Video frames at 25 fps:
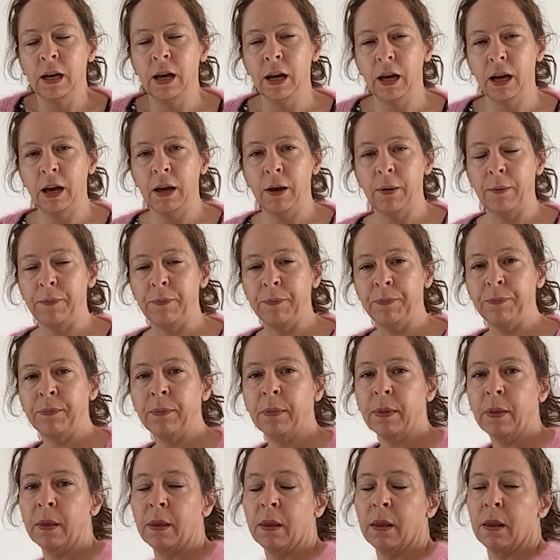
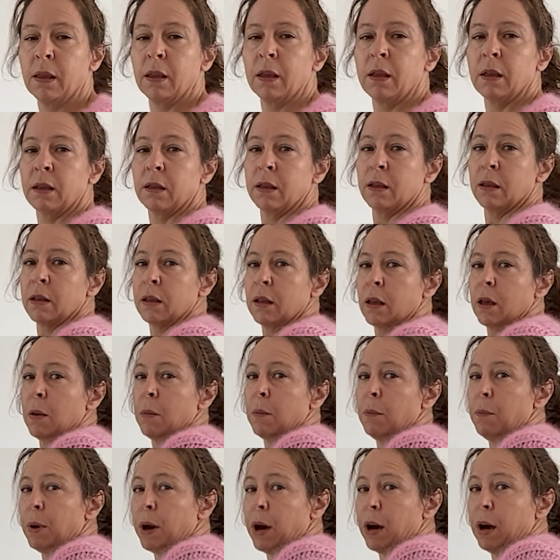
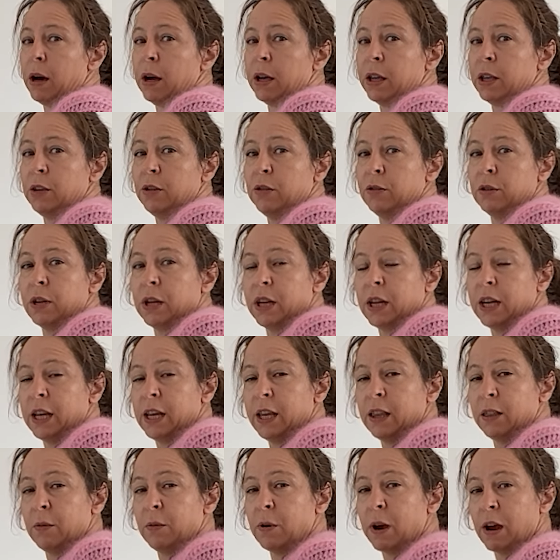But you can
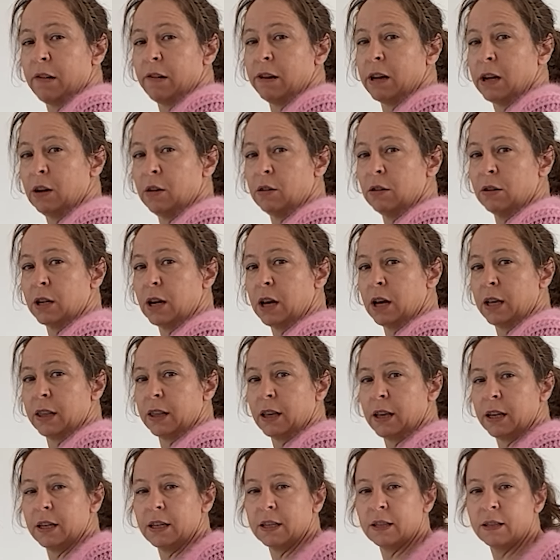either wear it long like
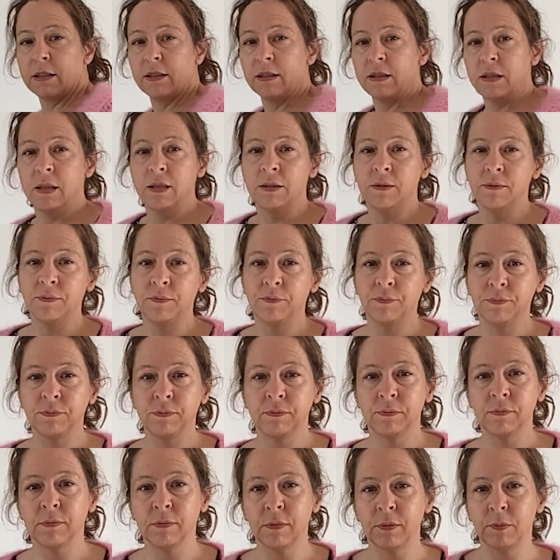this,
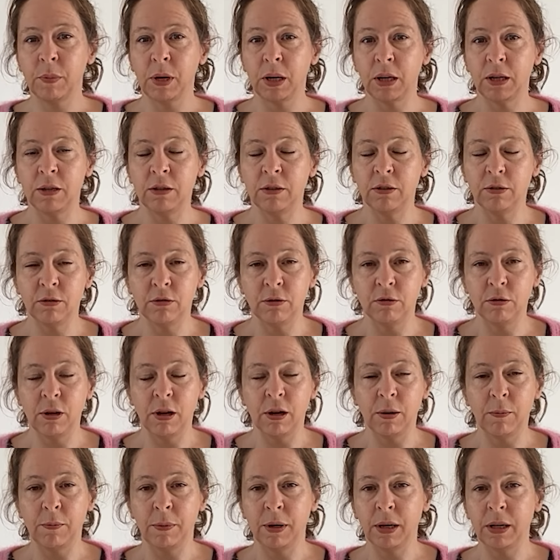buttoned or
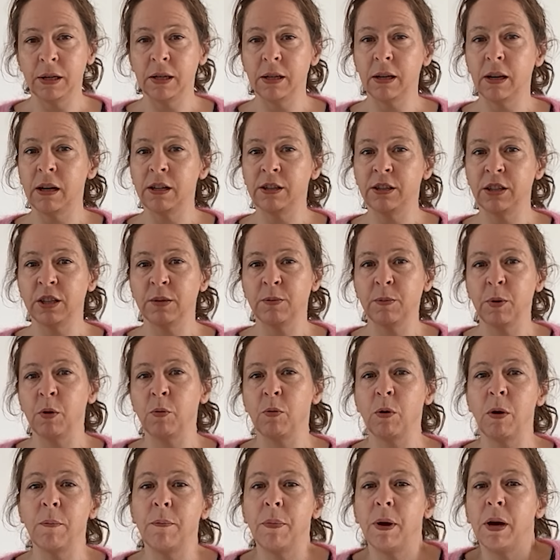unbuttoned. I just put
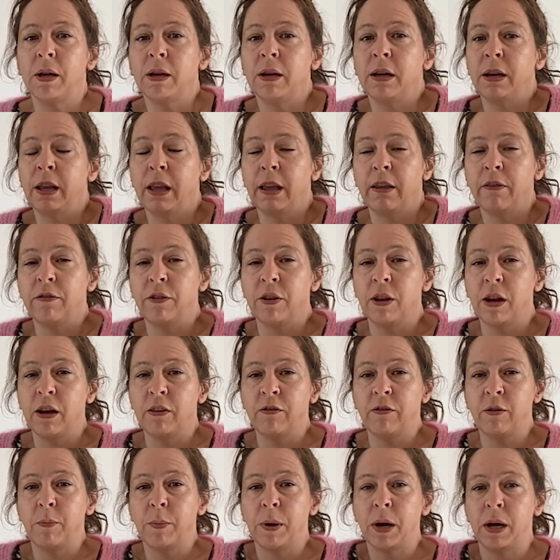one button. If you
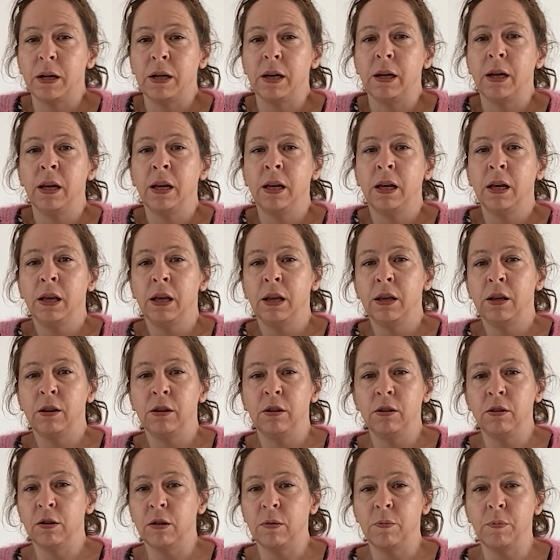love a button,
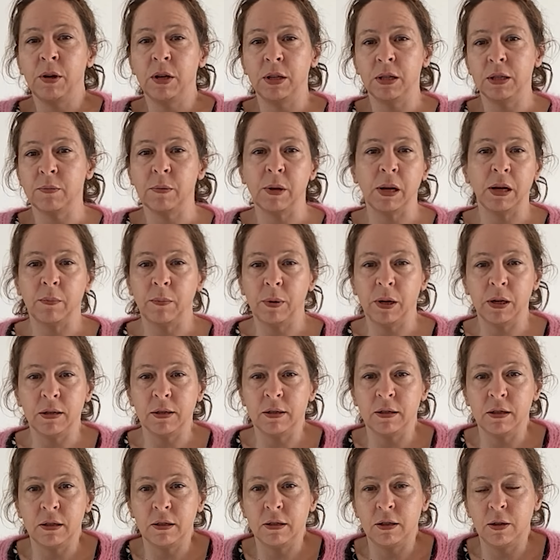you can put as many
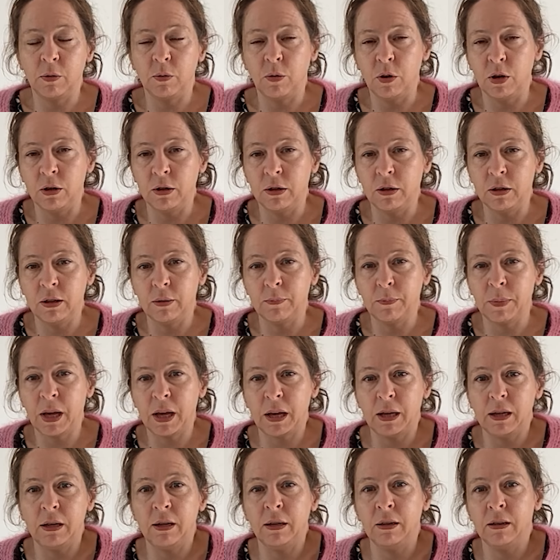buttons as you want. The
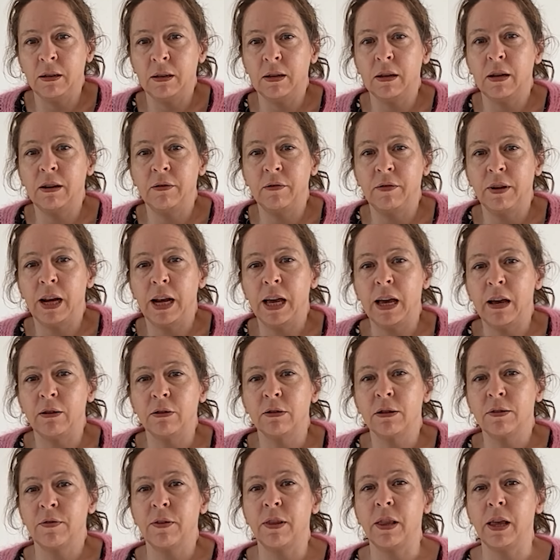pattern kind of
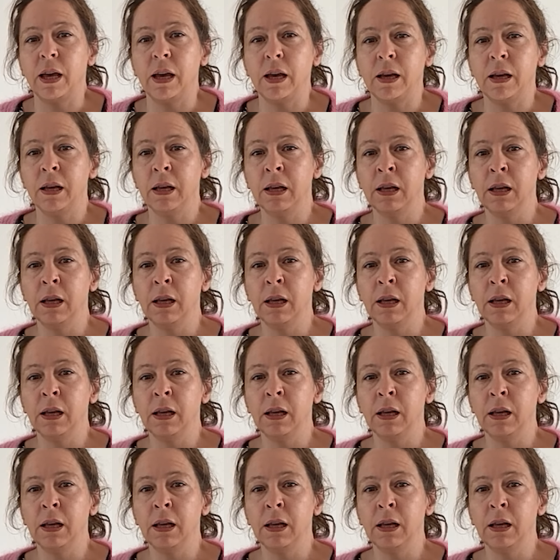allows for that.